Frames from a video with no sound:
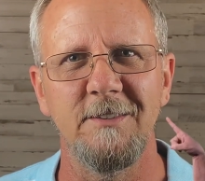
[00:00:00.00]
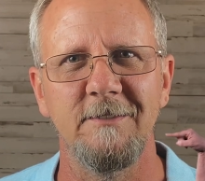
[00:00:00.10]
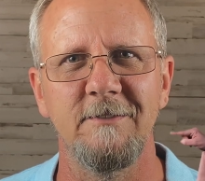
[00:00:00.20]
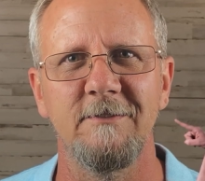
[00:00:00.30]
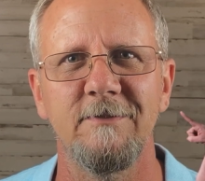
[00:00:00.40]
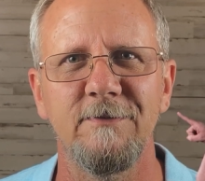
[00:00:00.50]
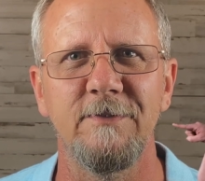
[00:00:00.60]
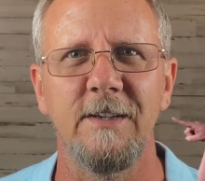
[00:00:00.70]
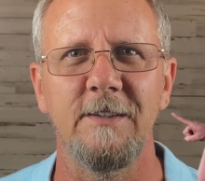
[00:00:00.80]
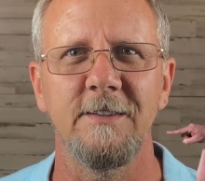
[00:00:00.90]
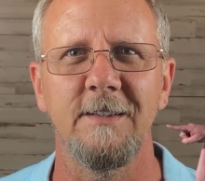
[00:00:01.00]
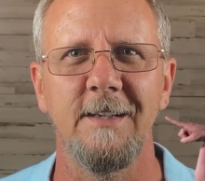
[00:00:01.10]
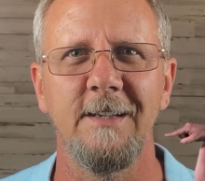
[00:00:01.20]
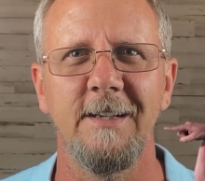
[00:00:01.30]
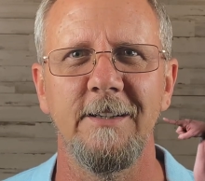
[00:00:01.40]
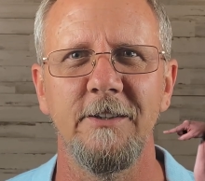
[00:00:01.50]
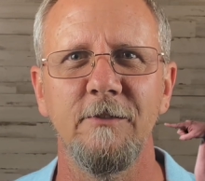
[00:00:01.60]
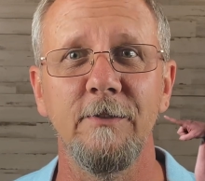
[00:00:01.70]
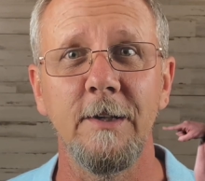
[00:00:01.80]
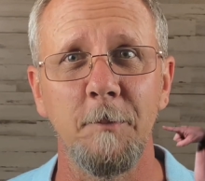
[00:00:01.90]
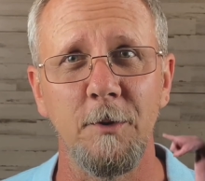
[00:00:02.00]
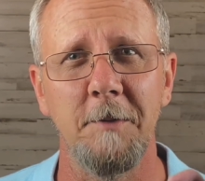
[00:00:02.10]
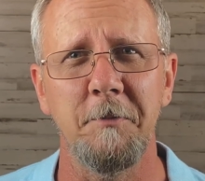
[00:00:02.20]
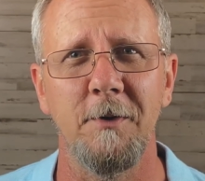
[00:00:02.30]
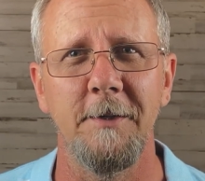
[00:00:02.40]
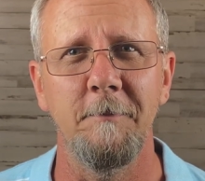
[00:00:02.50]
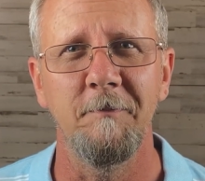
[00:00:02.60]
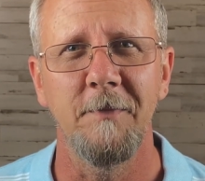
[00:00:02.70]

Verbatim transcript: And You're a found naughty an wizard. Upgrade.